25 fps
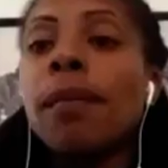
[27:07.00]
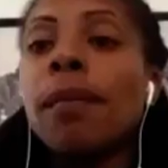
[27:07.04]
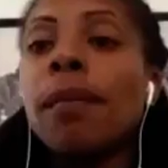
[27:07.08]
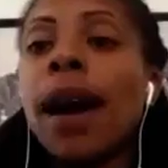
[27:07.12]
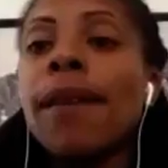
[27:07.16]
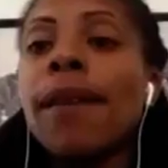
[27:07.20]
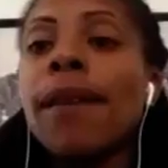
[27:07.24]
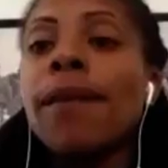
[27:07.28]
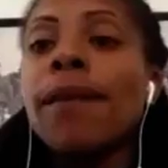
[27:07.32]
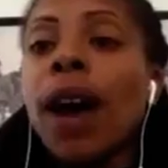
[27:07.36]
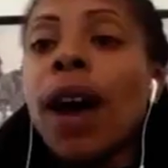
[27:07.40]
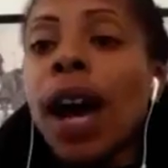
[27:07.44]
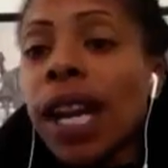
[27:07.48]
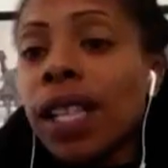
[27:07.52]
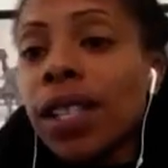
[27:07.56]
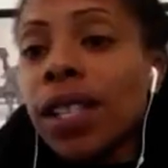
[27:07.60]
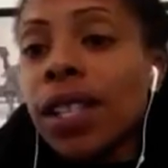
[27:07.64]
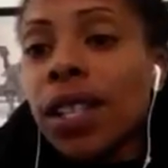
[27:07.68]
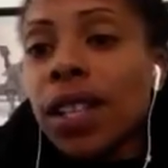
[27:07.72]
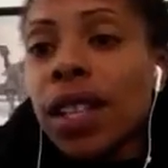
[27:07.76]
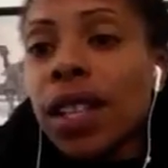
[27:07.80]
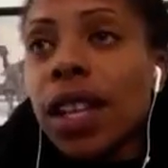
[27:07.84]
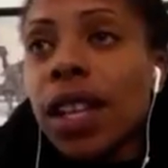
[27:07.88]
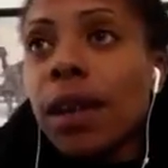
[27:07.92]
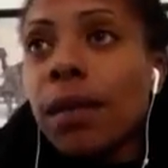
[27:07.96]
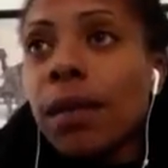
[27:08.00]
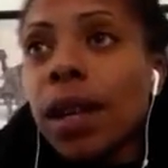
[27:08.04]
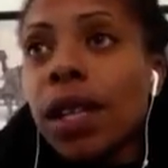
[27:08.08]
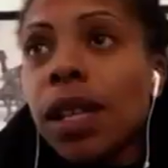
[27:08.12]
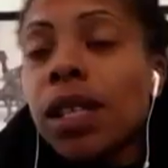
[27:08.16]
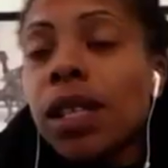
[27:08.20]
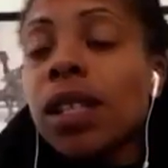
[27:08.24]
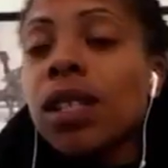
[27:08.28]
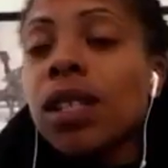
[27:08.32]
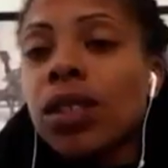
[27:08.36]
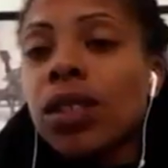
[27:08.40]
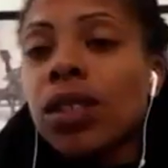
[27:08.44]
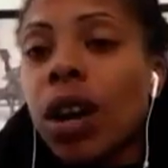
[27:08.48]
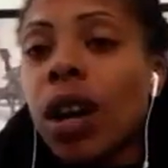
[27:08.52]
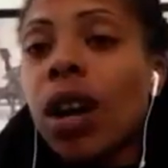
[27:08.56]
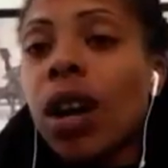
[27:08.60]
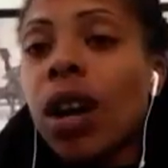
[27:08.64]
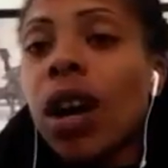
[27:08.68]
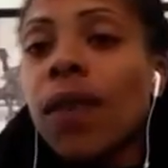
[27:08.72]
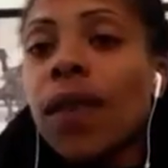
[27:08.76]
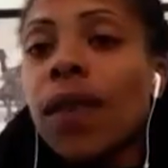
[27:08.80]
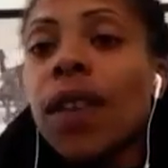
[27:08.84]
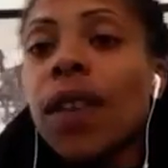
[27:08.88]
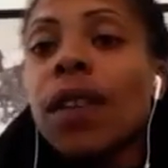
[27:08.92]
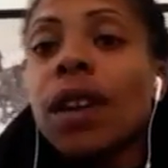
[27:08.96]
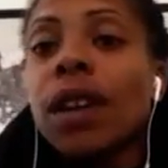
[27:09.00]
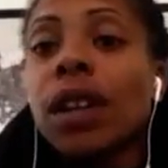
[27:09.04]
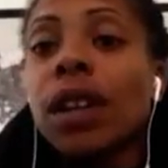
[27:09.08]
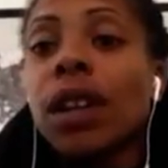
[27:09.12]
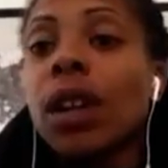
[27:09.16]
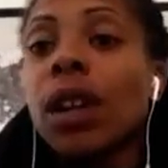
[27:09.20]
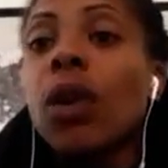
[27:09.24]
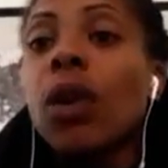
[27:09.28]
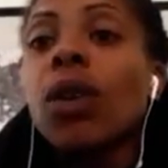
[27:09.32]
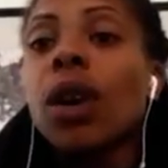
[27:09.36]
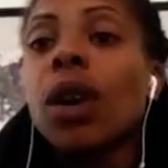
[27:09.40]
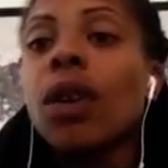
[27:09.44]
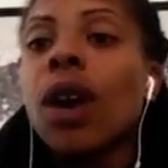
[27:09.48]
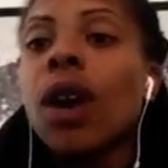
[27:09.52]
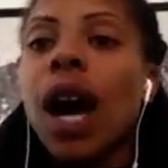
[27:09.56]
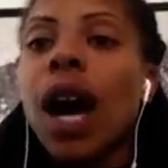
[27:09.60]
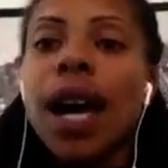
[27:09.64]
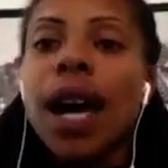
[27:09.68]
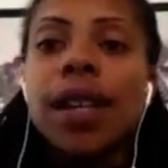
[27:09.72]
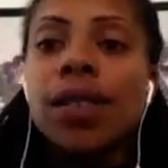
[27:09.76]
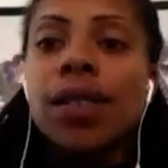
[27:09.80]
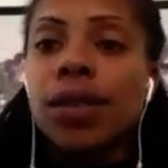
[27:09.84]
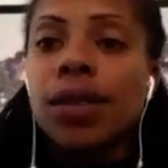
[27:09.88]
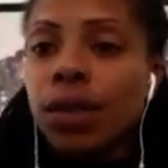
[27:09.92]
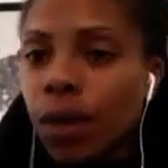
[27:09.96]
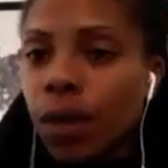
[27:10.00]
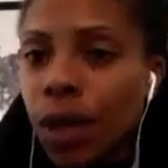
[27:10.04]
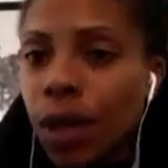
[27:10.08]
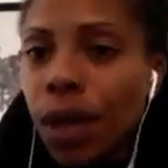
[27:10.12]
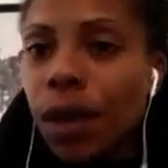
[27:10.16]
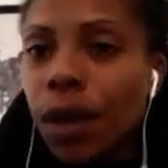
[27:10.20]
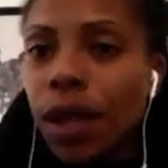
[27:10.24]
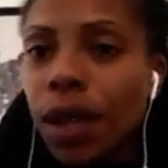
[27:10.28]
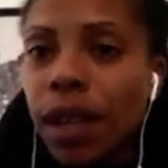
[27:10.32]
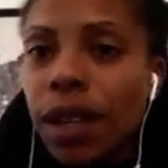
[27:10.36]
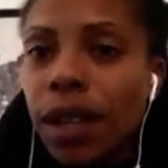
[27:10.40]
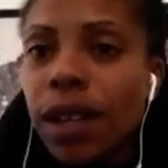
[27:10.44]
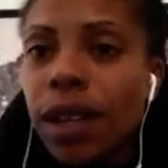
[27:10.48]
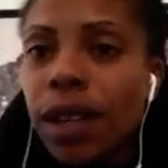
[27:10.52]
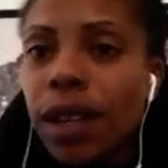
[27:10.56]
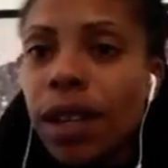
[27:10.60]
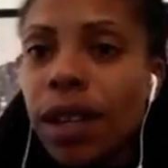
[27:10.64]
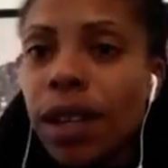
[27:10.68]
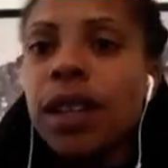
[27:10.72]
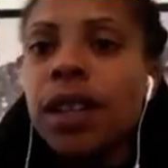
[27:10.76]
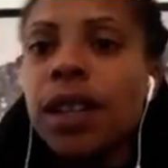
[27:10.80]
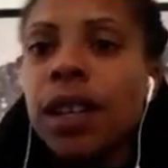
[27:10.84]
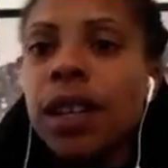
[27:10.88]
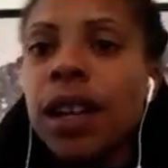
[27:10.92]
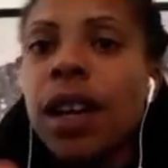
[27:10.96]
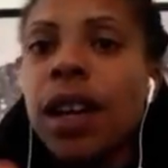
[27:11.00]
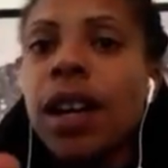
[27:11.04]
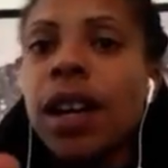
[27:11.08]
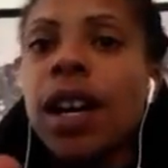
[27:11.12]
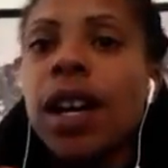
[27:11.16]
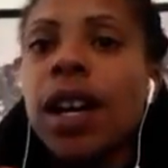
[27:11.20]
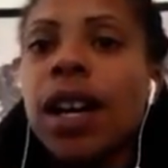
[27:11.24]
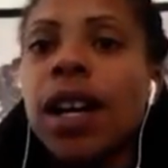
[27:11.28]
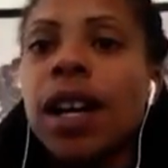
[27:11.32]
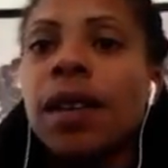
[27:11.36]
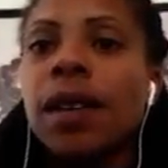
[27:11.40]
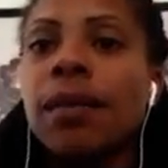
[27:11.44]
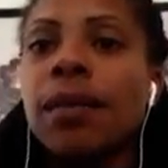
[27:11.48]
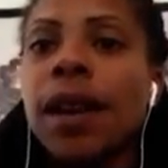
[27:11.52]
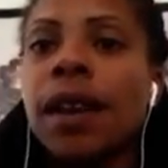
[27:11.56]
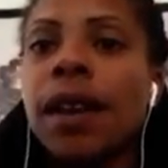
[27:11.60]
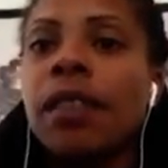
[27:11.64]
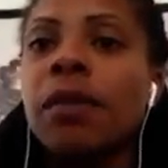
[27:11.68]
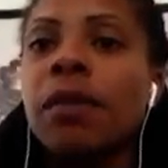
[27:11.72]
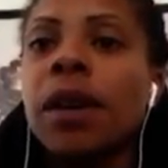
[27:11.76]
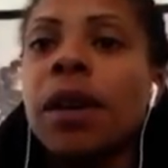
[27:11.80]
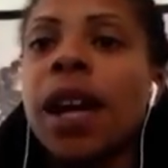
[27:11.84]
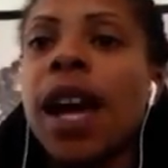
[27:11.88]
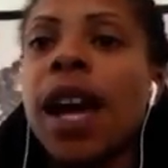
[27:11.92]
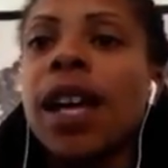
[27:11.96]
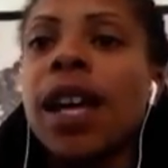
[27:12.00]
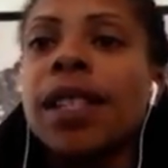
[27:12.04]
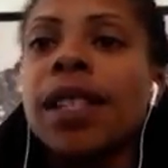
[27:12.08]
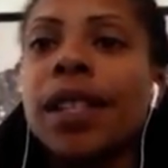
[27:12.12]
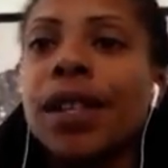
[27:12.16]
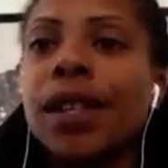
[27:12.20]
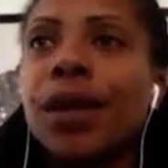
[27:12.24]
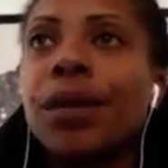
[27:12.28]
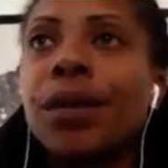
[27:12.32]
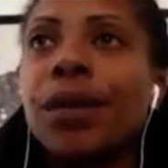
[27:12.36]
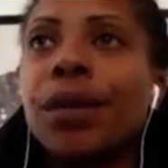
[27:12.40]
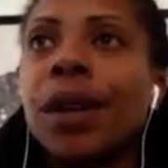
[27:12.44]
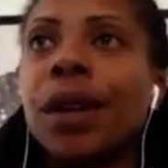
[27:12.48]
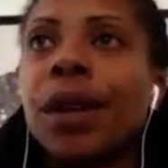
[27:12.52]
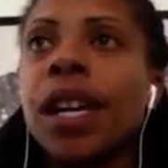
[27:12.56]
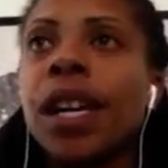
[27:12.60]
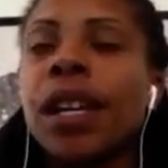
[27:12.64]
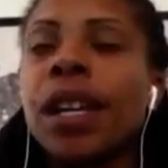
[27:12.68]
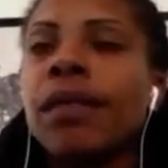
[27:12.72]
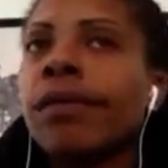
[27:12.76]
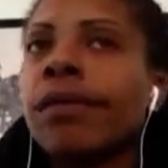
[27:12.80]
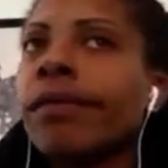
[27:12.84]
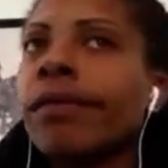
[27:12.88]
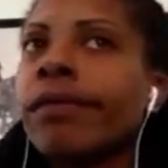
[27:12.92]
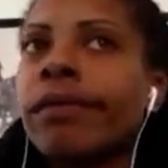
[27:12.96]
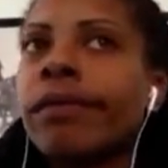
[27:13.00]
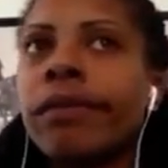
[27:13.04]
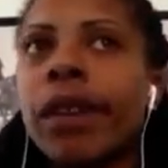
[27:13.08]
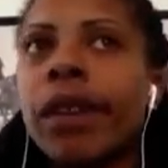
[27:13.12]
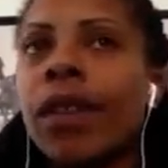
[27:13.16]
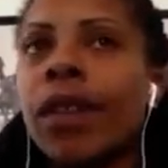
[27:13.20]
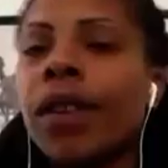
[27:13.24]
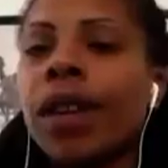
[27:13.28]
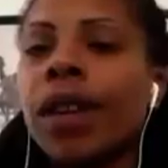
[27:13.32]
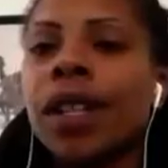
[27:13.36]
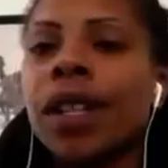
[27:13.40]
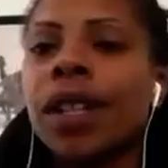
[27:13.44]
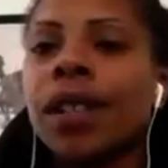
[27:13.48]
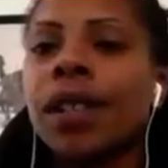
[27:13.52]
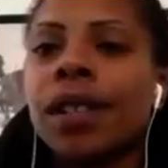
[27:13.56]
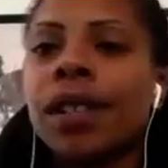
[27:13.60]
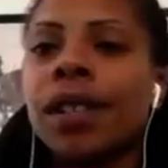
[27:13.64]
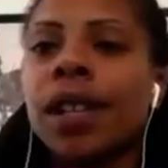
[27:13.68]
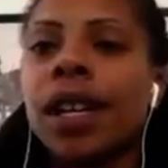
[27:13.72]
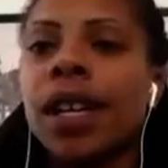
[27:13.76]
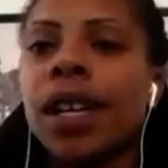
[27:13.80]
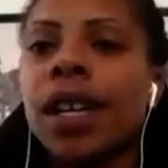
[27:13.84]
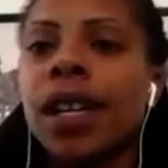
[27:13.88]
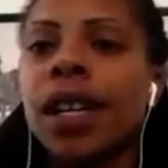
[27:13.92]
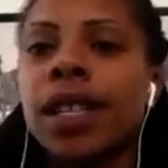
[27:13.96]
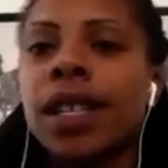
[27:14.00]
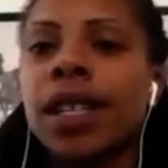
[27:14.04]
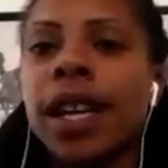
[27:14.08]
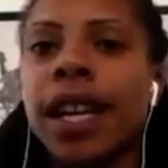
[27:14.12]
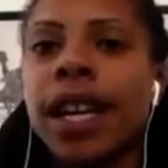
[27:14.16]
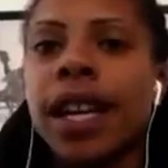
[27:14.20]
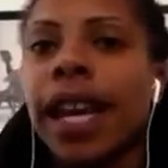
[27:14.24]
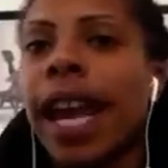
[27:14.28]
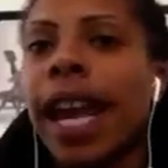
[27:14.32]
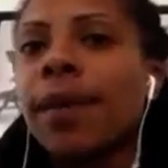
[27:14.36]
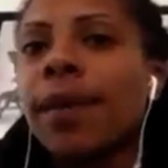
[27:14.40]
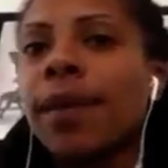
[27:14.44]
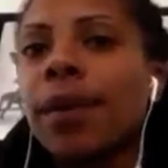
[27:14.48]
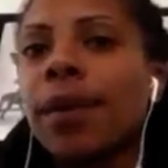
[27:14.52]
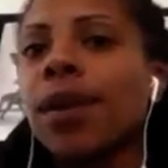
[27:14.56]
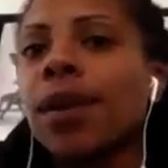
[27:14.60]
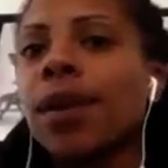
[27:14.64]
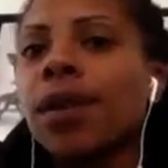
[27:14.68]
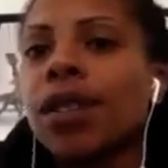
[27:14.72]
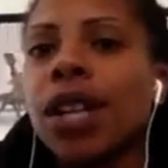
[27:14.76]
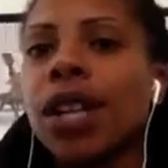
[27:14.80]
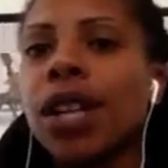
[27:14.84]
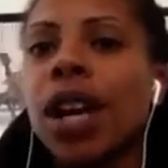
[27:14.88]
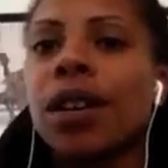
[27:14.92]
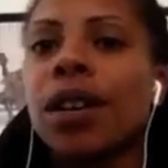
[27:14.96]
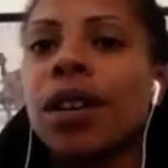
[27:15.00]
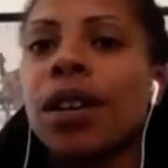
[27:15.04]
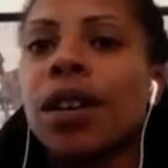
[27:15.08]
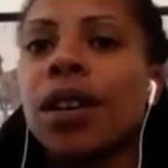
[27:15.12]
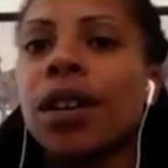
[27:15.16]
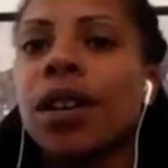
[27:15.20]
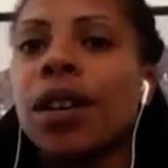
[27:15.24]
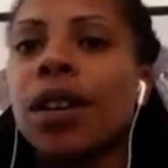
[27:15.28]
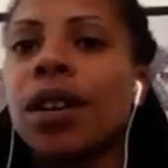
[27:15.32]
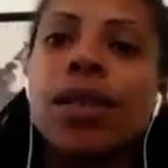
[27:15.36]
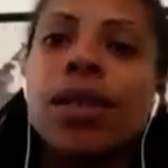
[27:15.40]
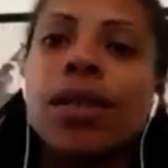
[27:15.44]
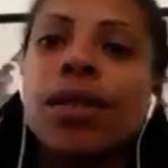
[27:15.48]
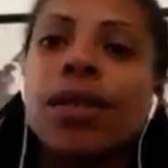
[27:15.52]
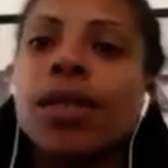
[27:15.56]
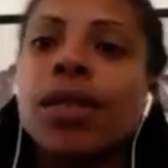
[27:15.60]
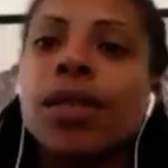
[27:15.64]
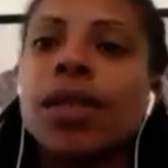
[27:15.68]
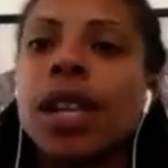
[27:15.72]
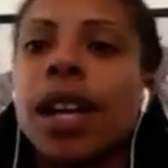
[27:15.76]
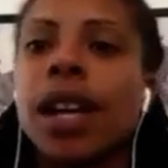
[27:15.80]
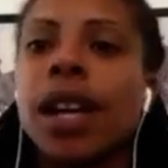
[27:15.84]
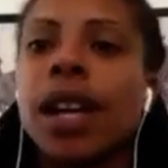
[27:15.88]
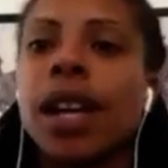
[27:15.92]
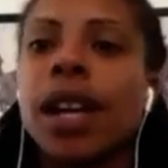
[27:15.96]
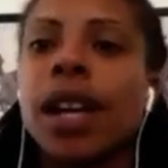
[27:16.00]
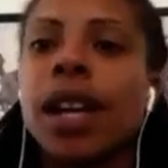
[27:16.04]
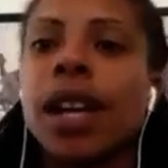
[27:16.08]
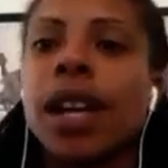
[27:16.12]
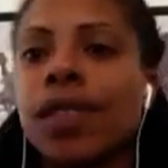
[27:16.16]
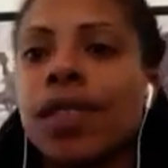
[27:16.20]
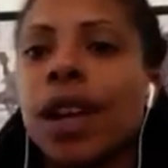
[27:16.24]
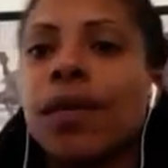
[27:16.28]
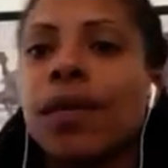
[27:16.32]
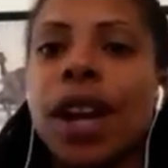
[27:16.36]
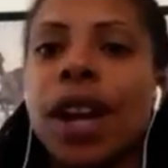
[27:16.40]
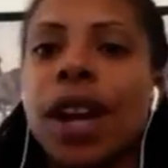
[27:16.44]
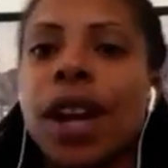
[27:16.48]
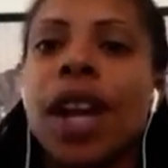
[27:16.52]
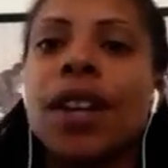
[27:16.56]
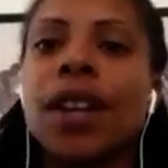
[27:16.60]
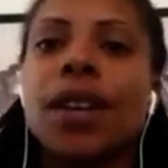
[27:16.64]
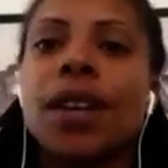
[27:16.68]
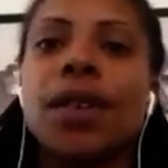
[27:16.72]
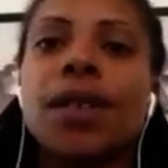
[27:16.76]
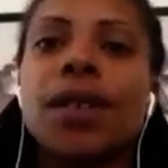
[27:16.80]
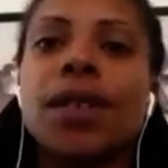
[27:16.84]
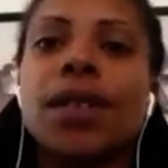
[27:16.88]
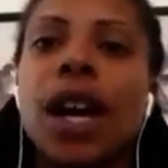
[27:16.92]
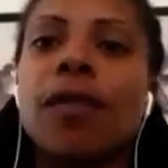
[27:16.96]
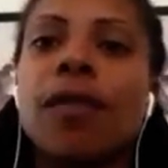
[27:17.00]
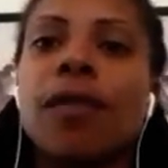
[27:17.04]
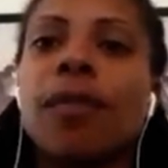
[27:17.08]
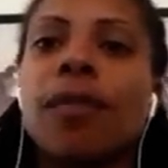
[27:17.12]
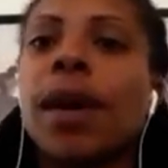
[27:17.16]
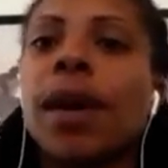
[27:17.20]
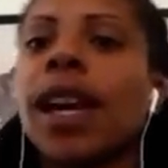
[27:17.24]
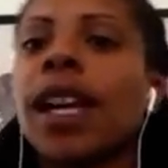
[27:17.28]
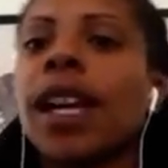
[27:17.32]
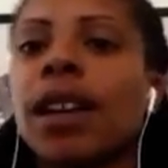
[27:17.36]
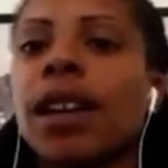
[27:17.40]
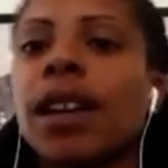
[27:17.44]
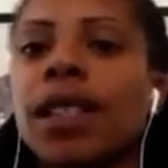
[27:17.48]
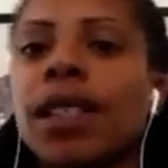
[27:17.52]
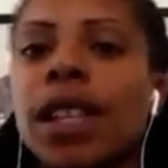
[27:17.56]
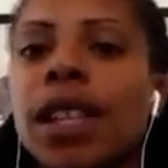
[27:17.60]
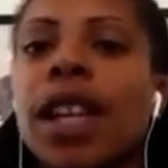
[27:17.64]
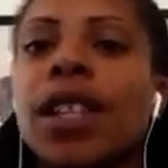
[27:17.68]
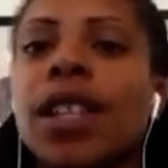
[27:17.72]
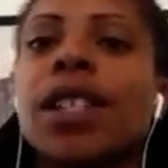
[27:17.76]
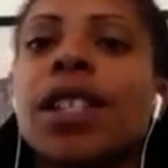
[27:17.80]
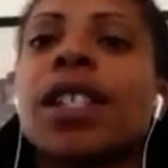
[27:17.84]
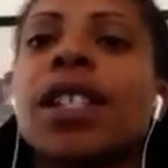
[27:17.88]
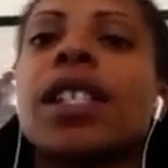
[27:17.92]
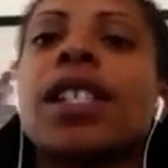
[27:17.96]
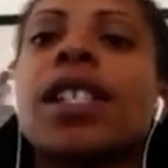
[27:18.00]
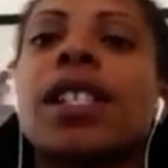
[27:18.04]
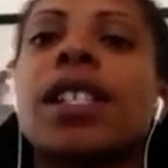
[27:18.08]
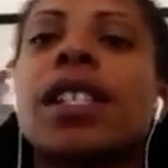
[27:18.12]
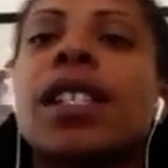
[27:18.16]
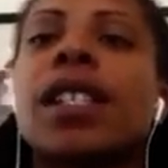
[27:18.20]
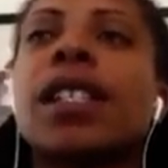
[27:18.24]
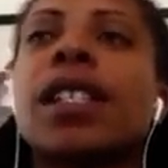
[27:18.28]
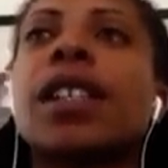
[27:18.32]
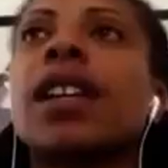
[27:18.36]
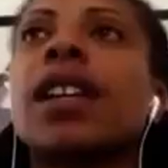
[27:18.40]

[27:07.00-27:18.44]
advice to them is to start off in their local high school unit. Everyone has a unit, whether it's San Gabriel, Channel Coast, San Fernando, South Bay, Los Angeles,